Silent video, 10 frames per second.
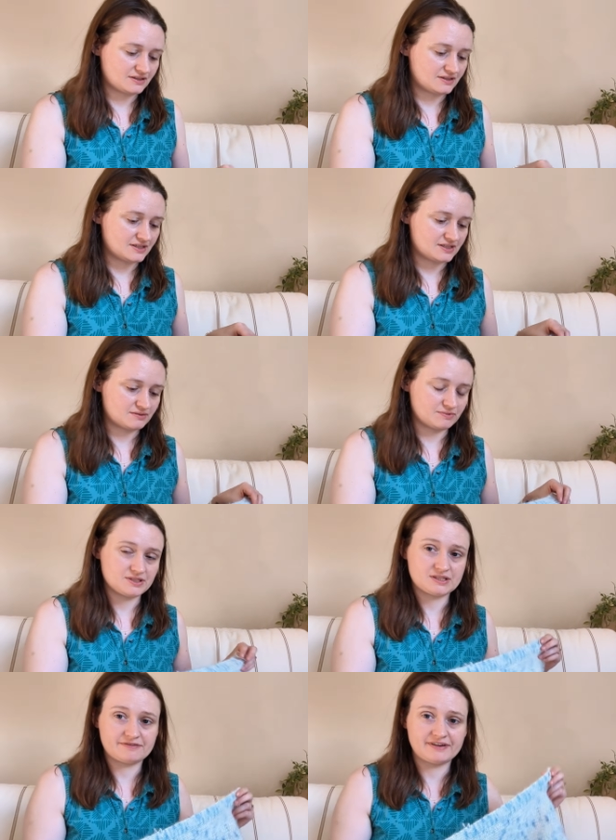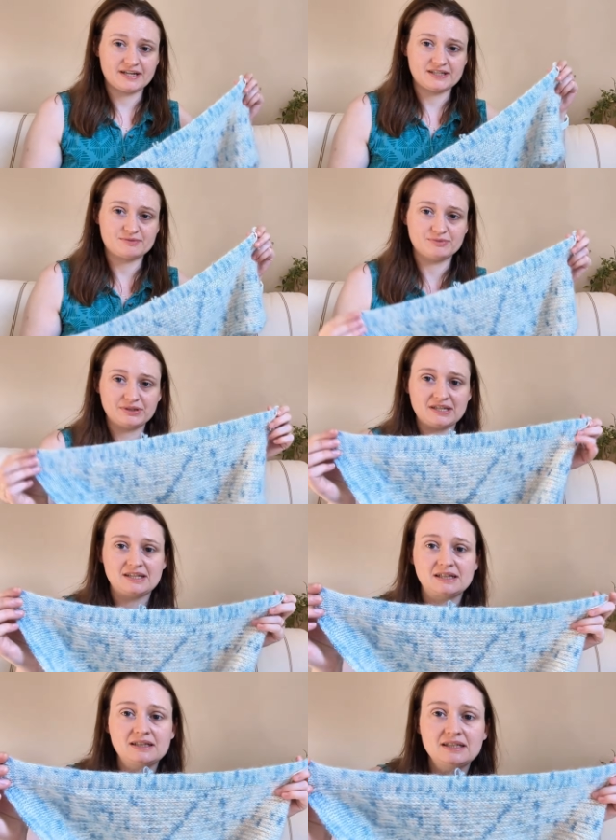This was a fairly small
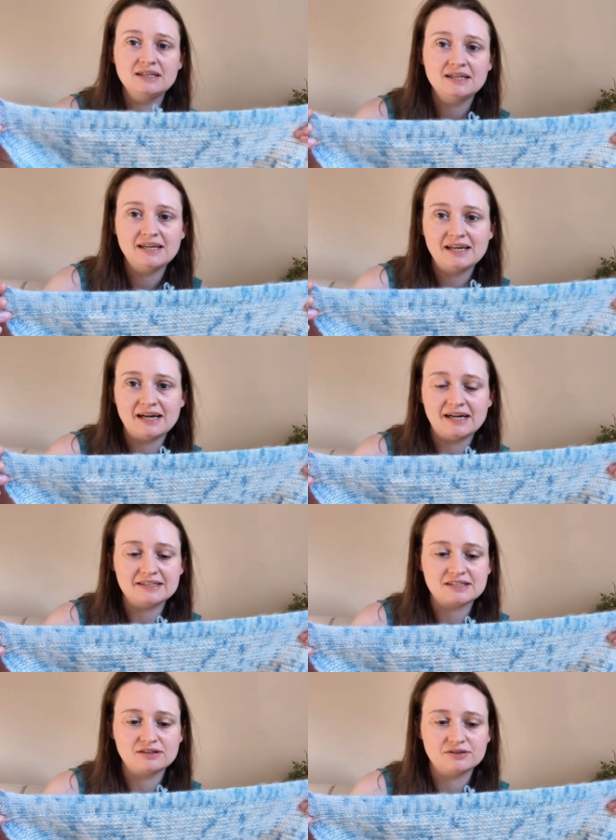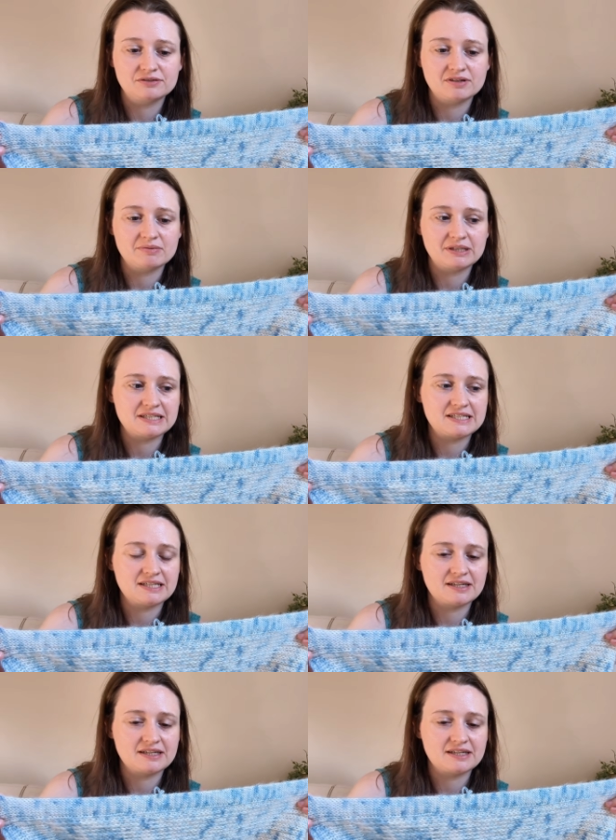needle and it's a lot of double knitting.